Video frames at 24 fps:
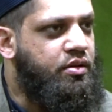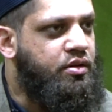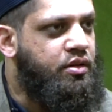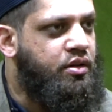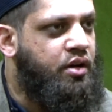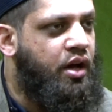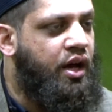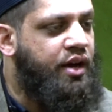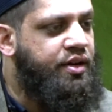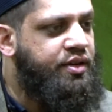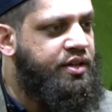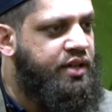
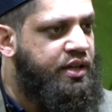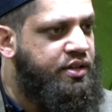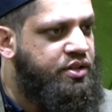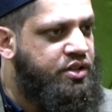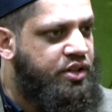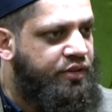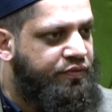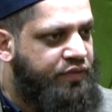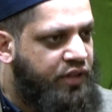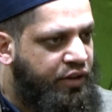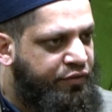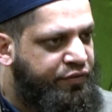contents
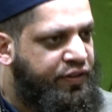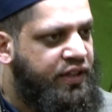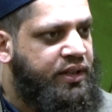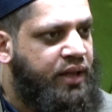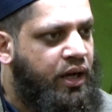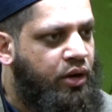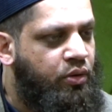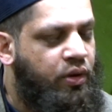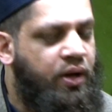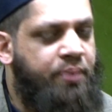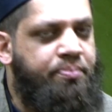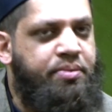of the
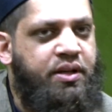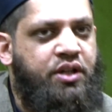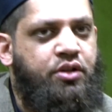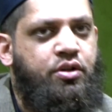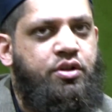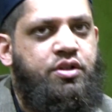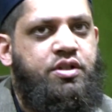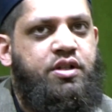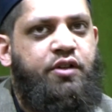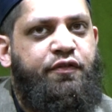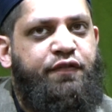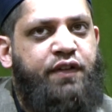fatwa,
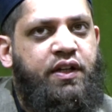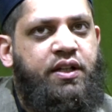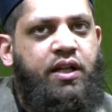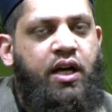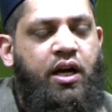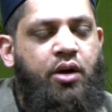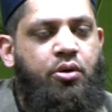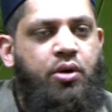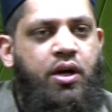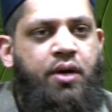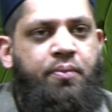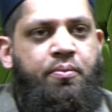because the
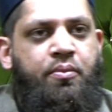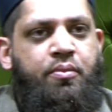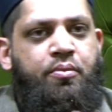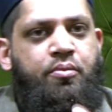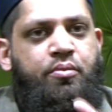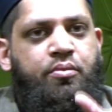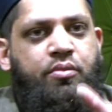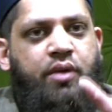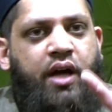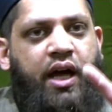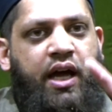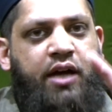fatwa
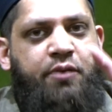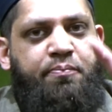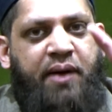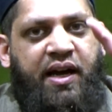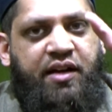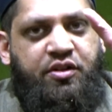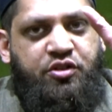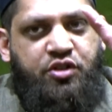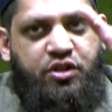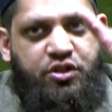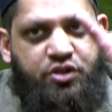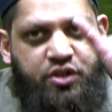had
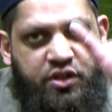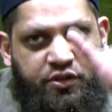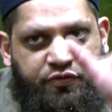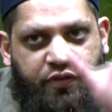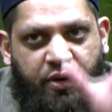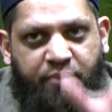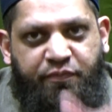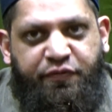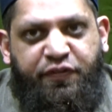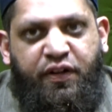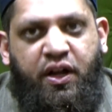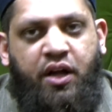passages
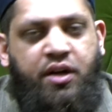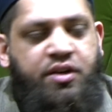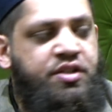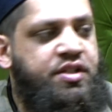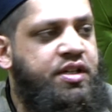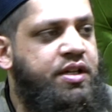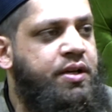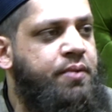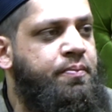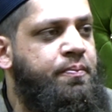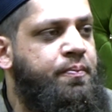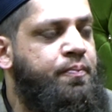from
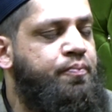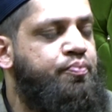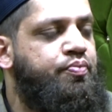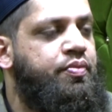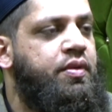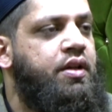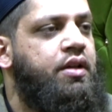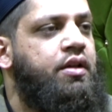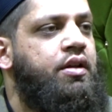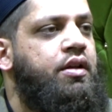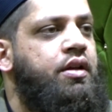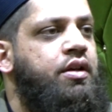Farsi.
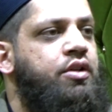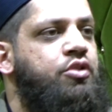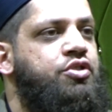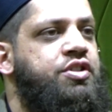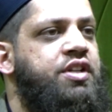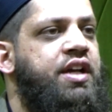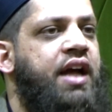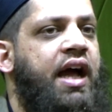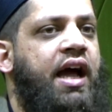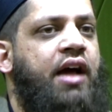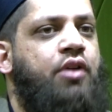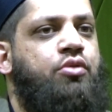You
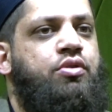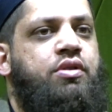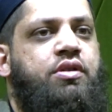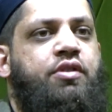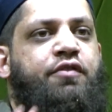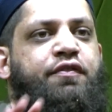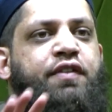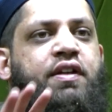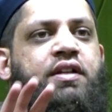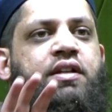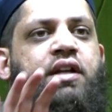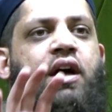see how the
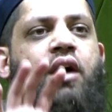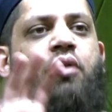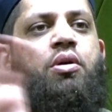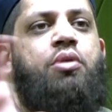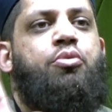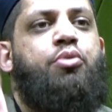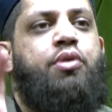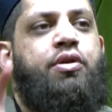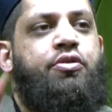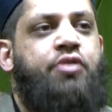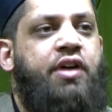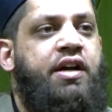
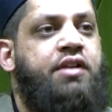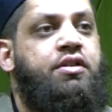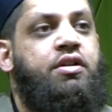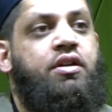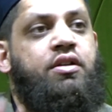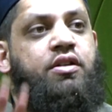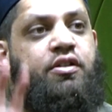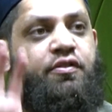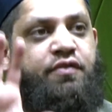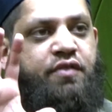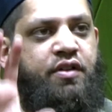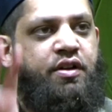fatwa were
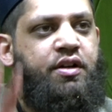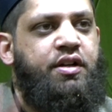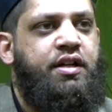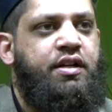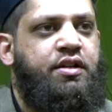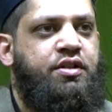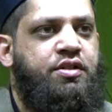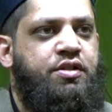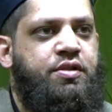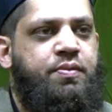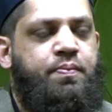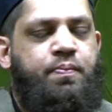written, the
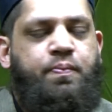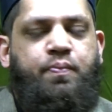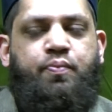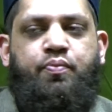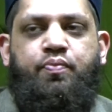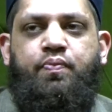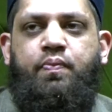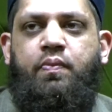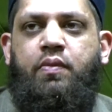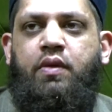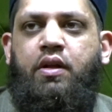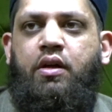verdict
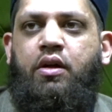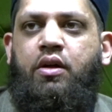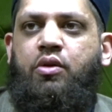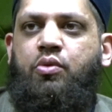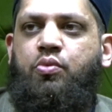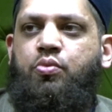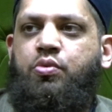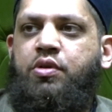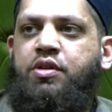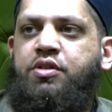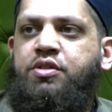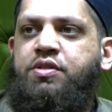
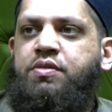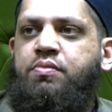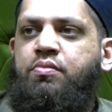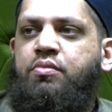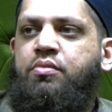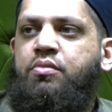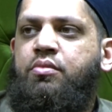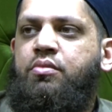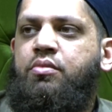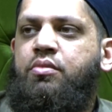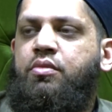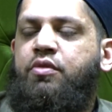was,
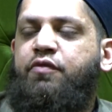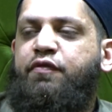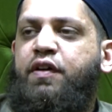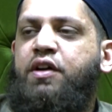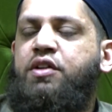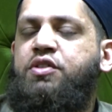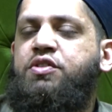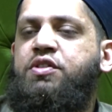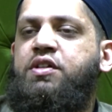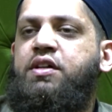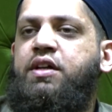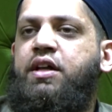
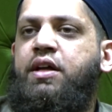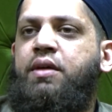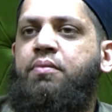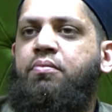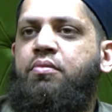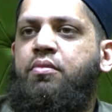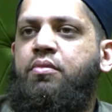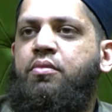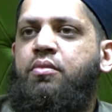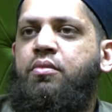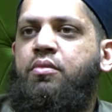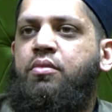
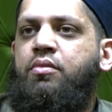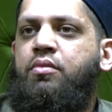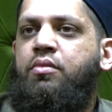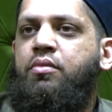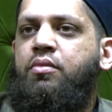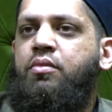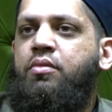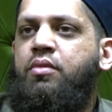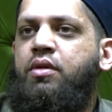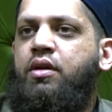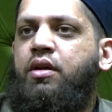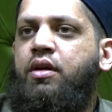firstly,
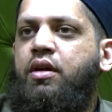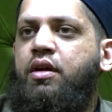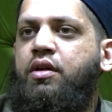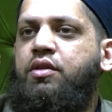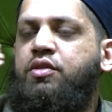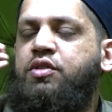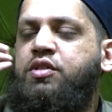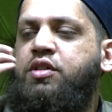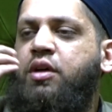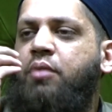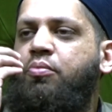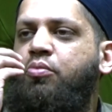
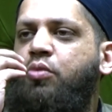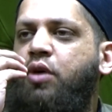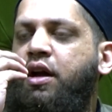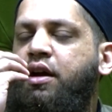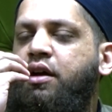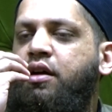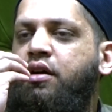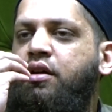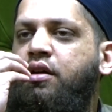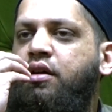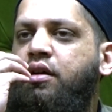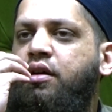
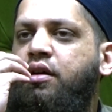someone